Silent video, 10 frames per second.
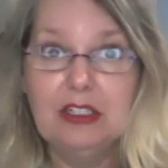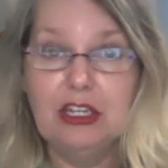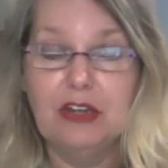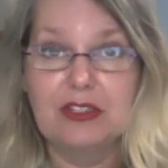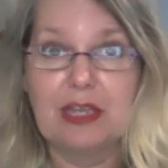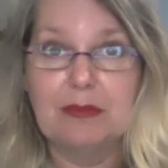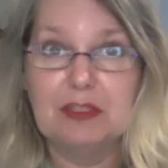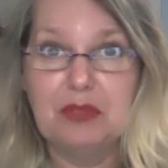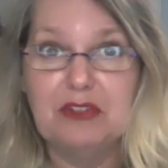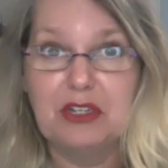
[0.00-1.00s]
you know, because I was a
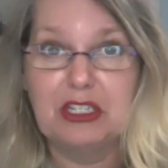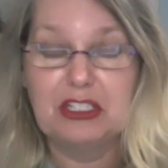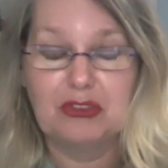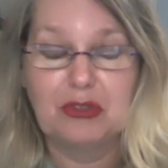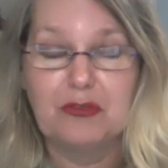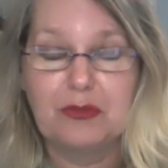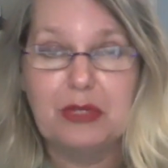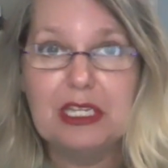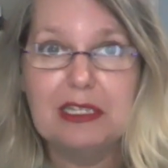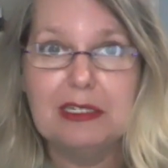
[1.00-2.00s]
bit of a control
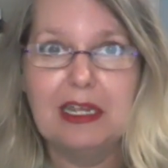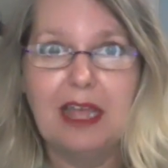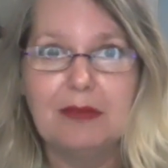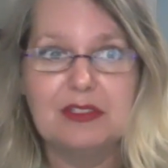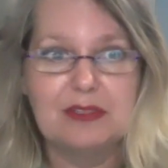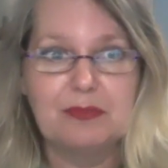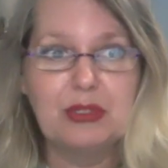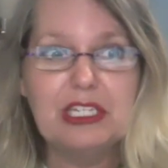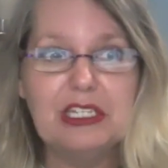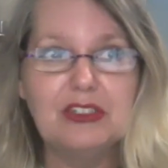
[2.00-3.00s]
freak and I was
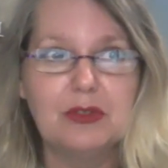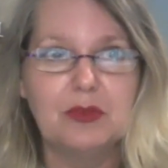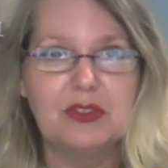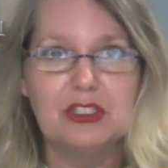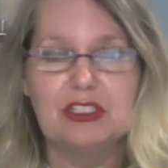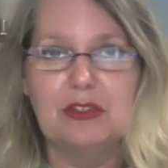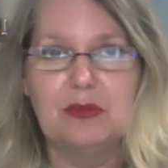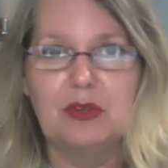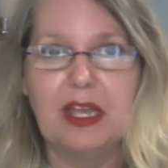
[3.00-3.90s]
put into a position where I